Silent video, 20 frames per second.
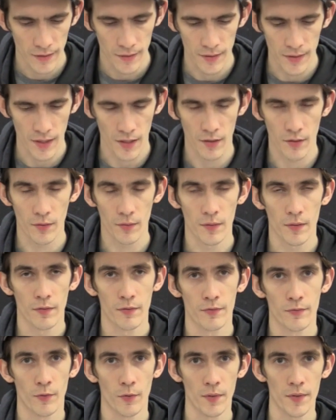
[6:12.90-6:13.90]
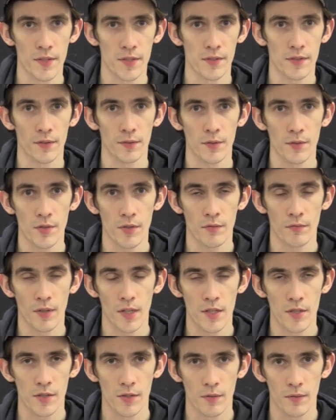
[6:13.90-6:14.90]
Now, for this dilution
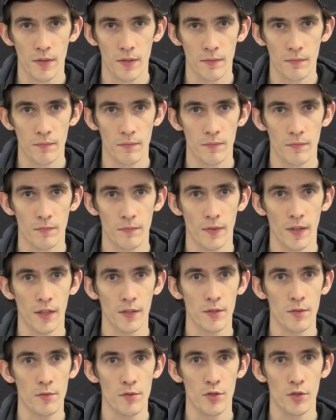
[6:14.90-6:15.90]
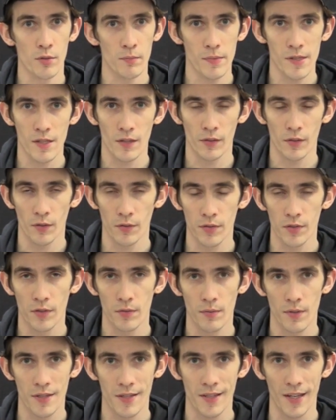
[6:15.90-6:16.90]
ratio, the values should be close
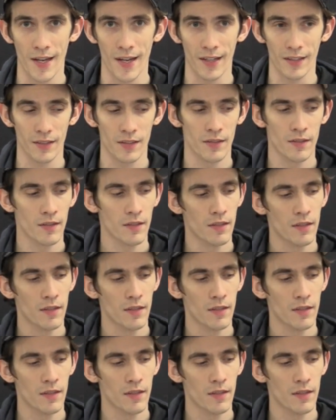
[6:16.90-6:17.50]
to exact.